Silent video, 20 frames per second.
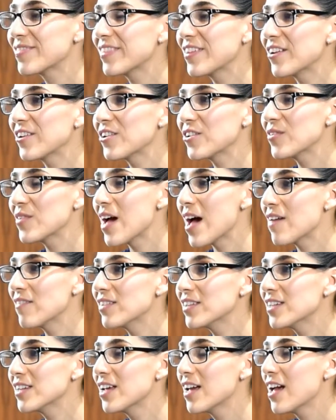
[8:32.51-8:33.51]
There you
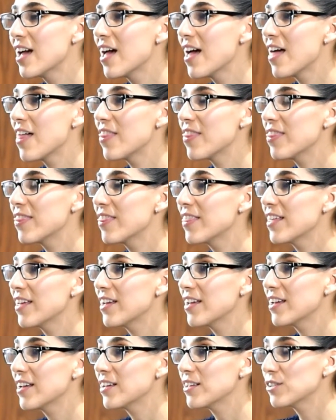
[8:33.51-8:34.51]
have it.
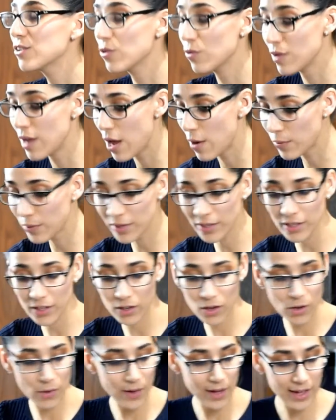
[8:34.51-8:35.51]
So now we're gonna
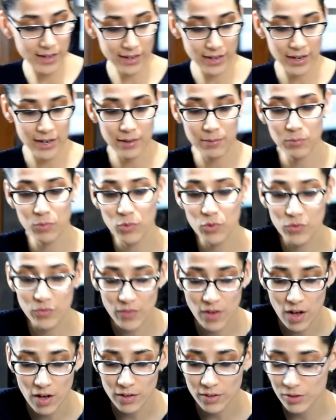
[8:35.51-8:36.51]
go ahead and
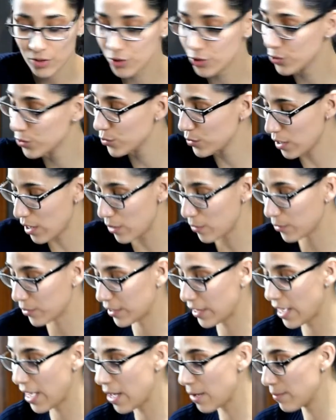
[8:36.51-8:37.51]
move on to our
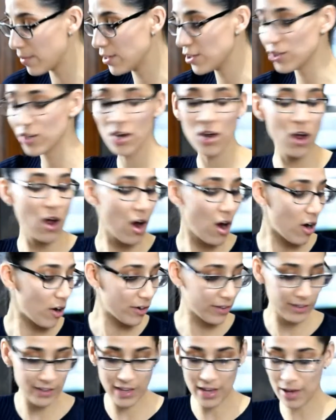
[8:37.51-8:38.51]
cabbage.
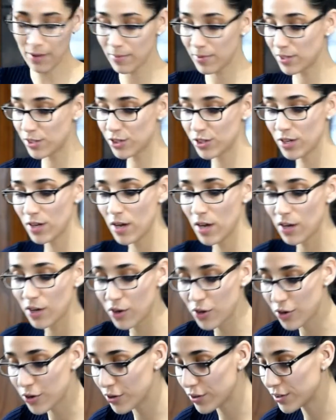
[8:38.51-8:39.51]
Our cabbage
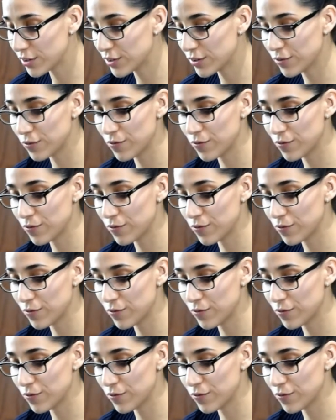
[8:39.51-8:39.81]
cooked